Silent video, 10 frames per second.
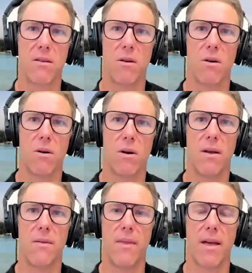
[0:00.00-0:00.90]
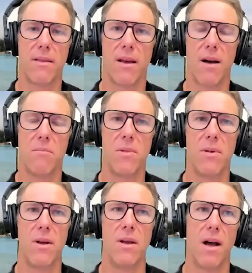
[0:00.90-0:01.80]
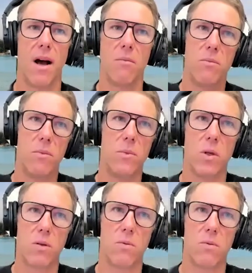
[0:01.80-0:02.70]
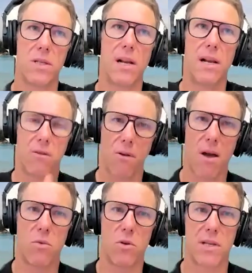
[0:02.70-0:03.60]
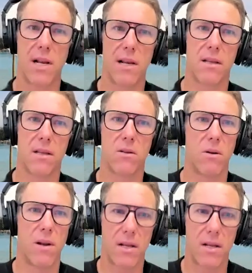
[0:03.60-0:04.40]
that I'm not resilient or I'm resilient and so on.